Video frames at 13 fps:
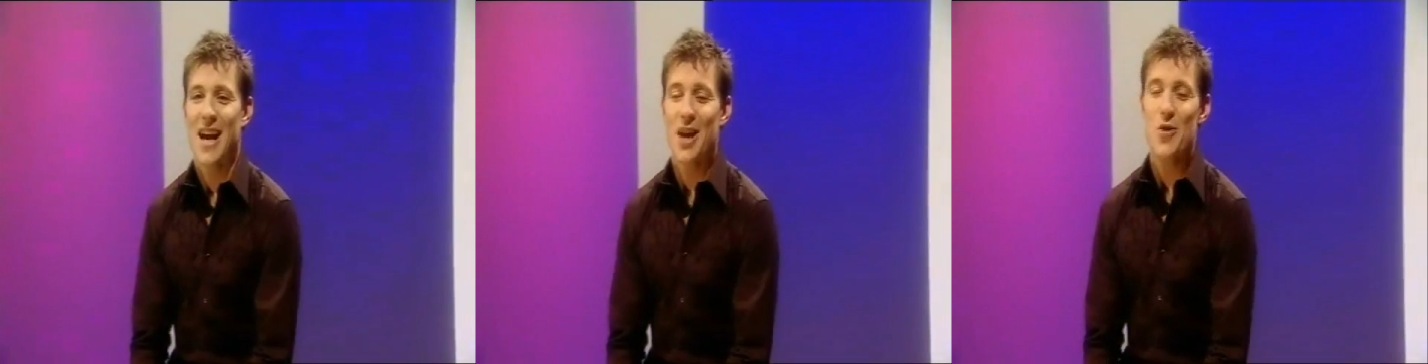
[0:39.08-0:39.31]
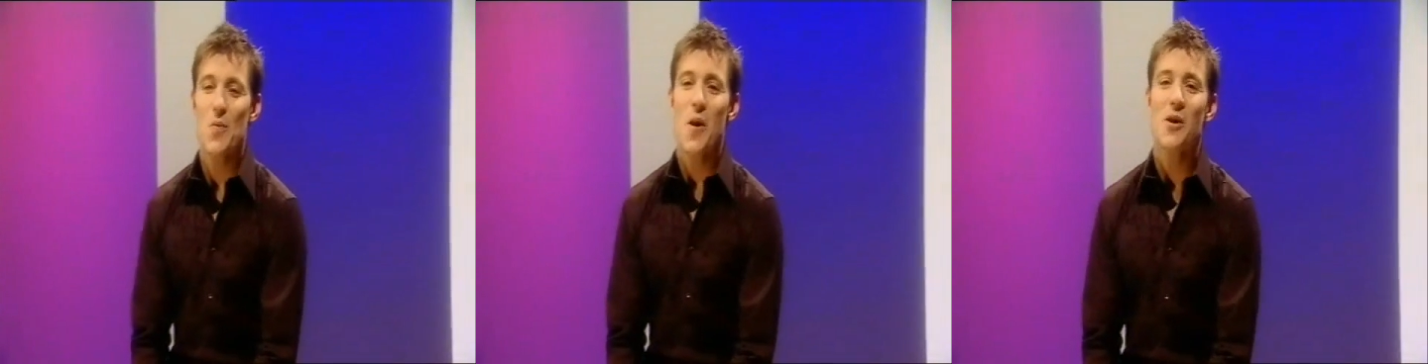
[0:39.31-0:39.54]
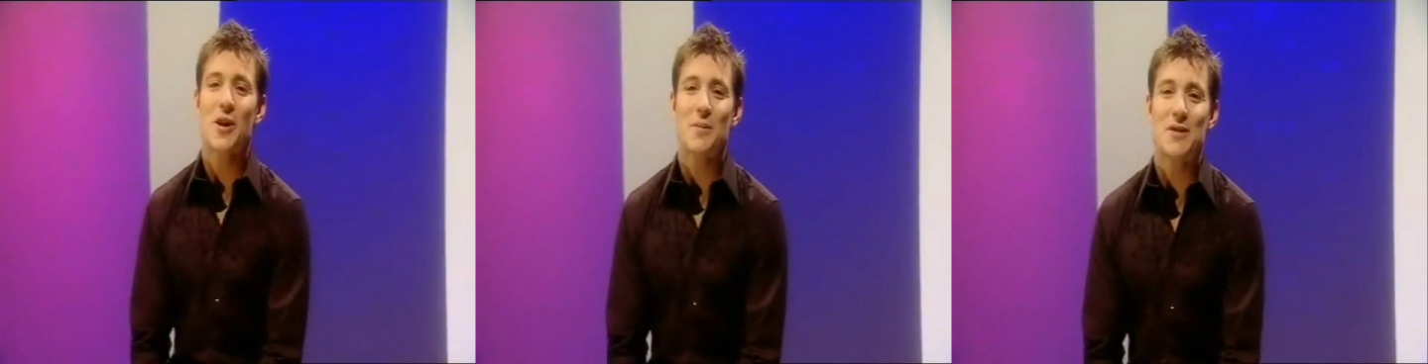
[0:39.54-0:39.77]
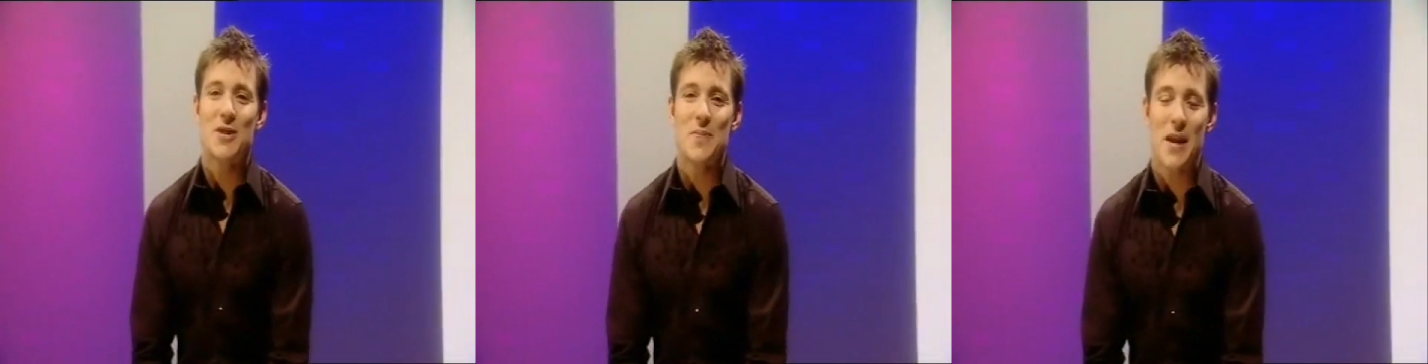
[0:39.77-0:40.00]
Hello and
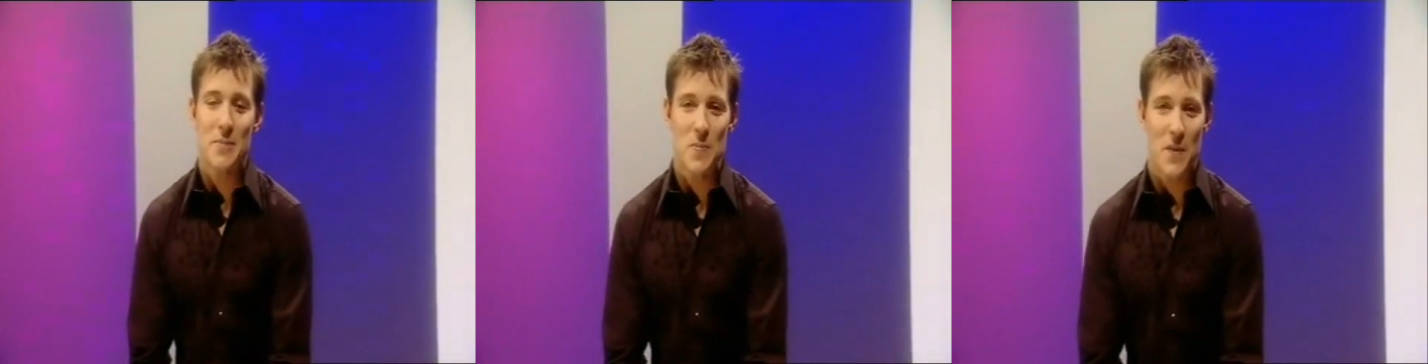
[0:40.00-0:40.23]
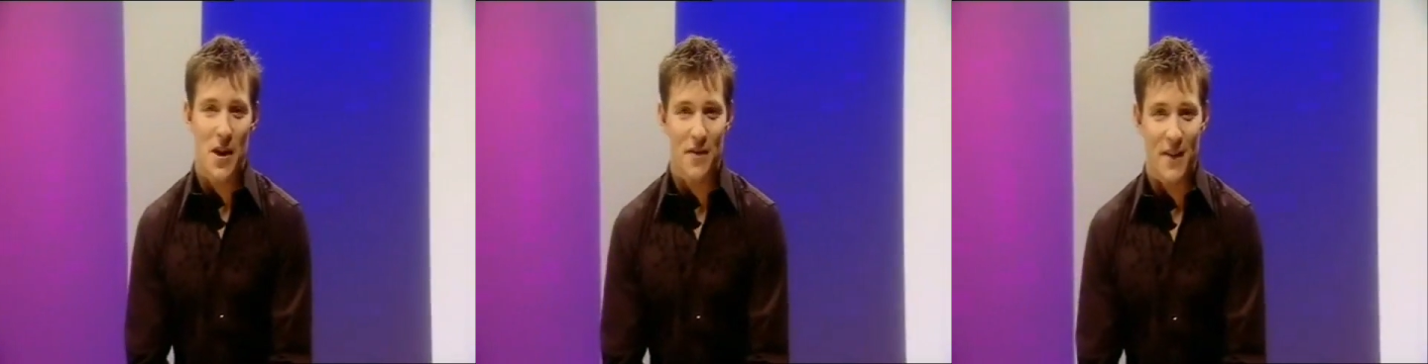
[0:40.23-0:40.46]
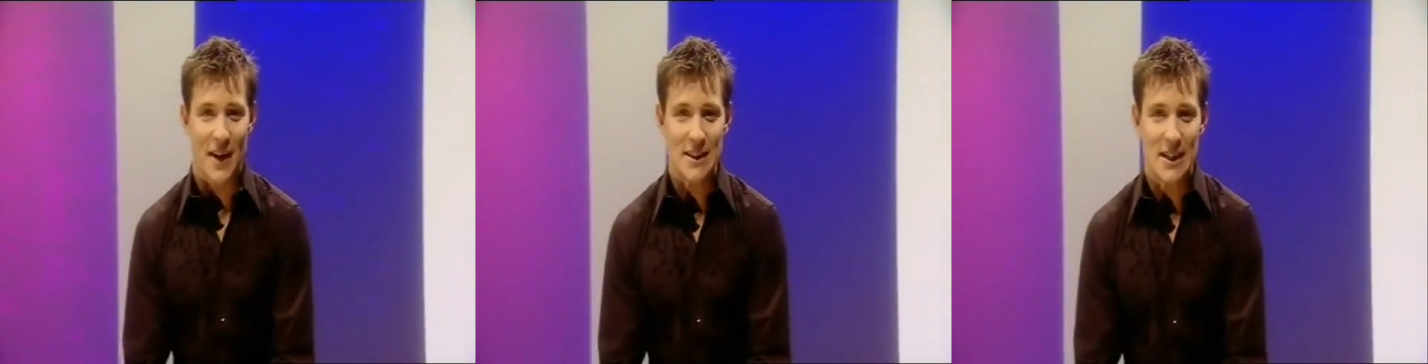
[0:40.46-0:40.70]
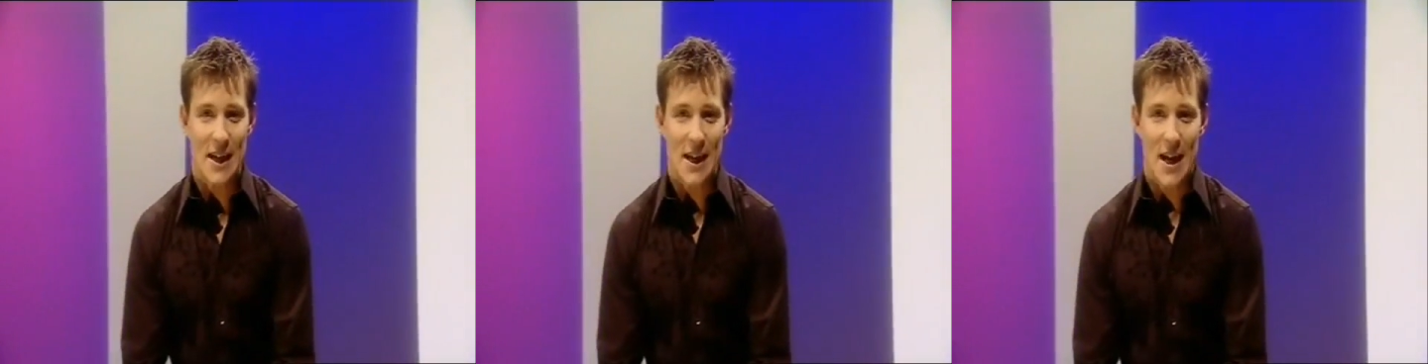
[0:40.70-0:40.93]
welcome to Make Me
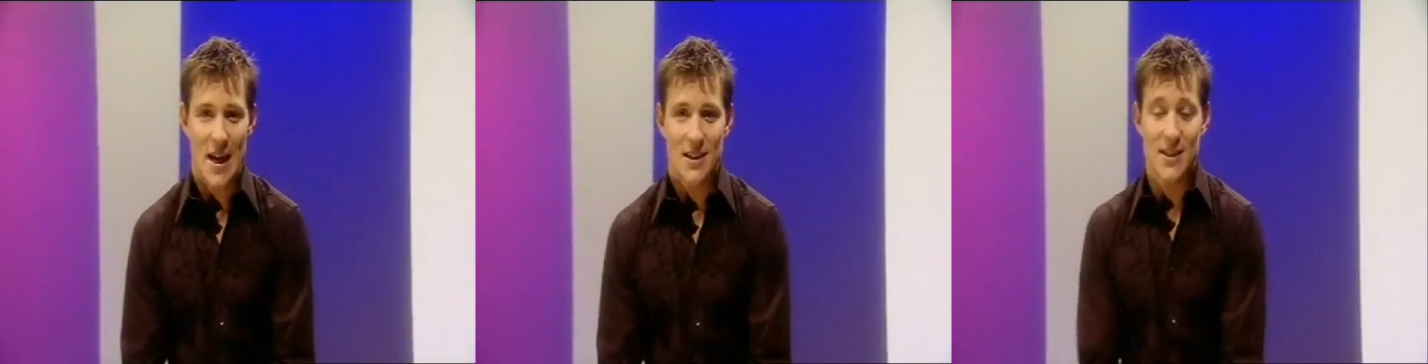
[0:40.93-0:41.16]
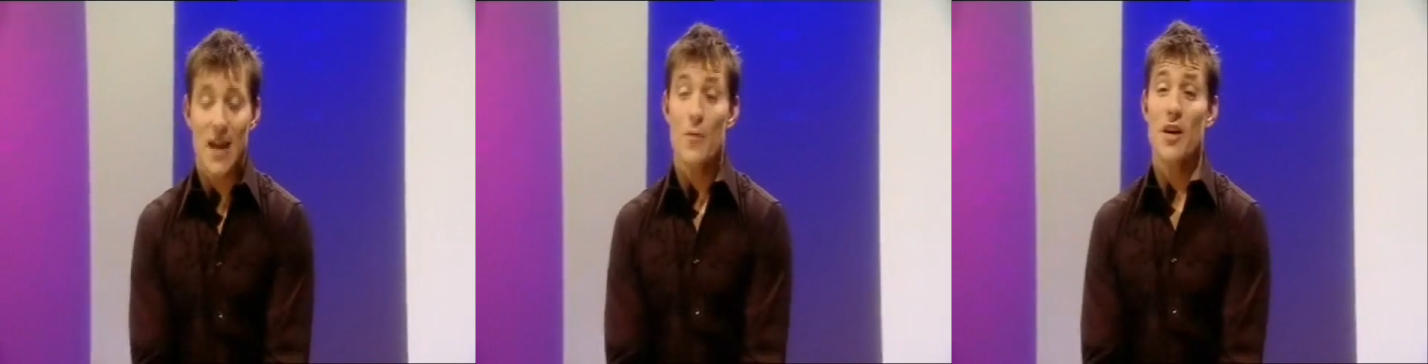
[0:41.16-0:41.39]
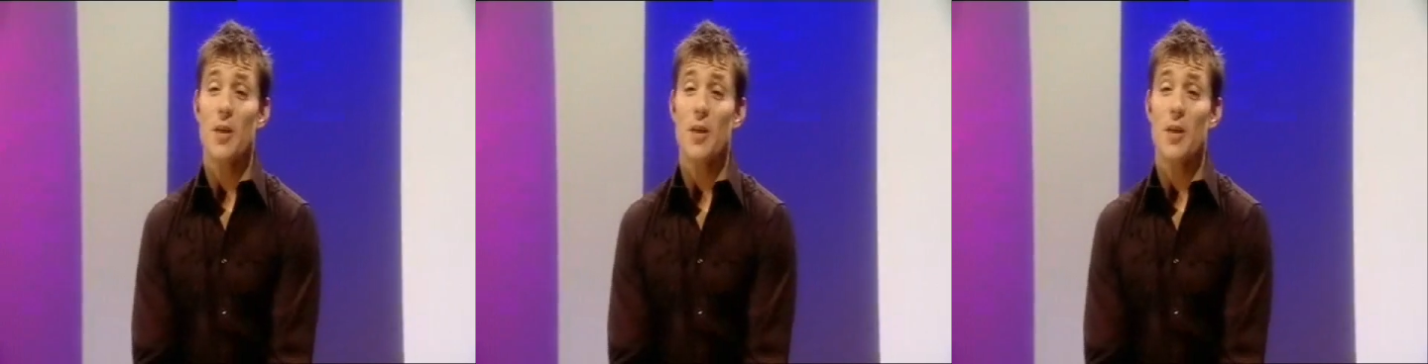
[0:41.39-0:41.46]
Perfect. Today